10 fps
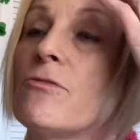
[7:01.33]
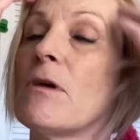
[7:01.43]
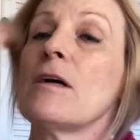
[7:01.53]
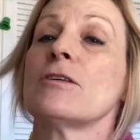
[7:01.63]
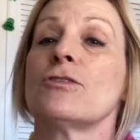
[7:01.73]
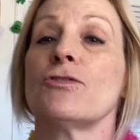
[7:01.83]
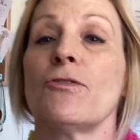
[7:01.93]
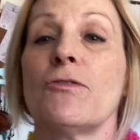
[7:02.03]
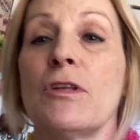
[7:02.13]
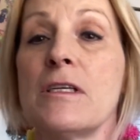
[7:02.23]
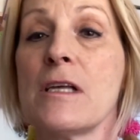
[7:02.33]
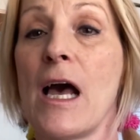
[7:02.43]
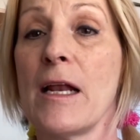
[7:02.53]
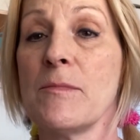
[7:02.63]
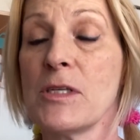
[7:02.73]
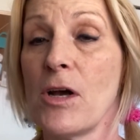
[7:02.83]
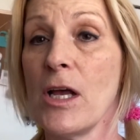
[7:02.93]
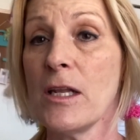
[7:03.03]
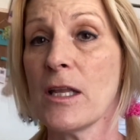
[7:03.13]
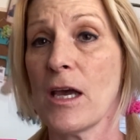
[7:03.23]
you around and show you these items
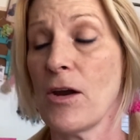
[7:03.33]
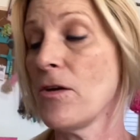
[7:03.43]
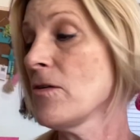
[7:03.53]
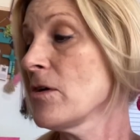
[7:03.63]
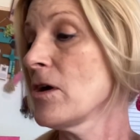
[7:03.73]
on there,